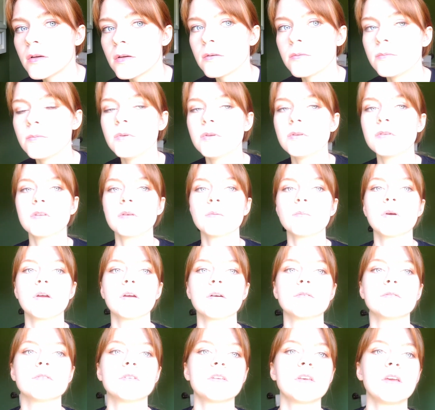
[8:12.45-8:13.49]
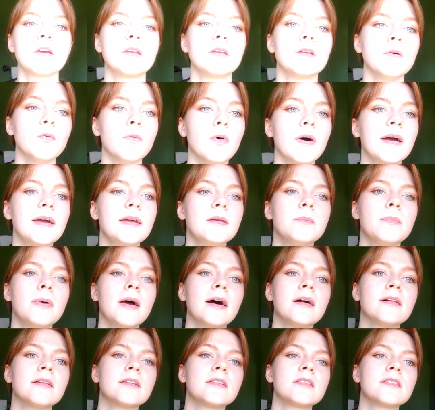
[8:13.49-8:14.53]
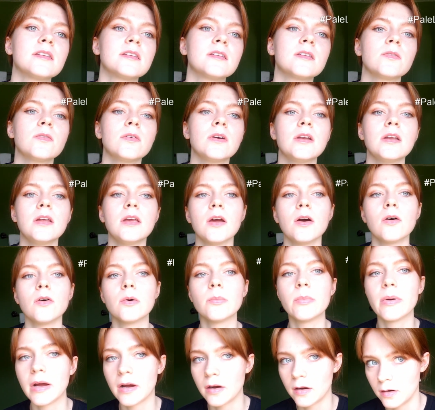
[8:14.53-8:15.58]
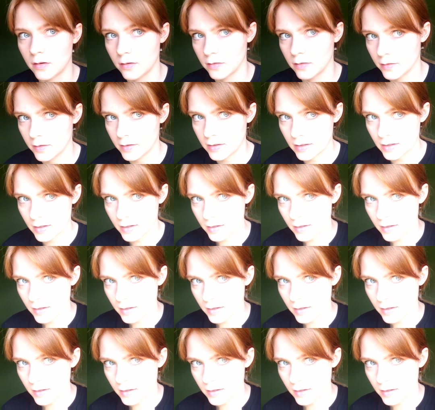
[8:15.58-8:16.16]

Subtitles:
I'm using my own skin to white balance this video, apparently, I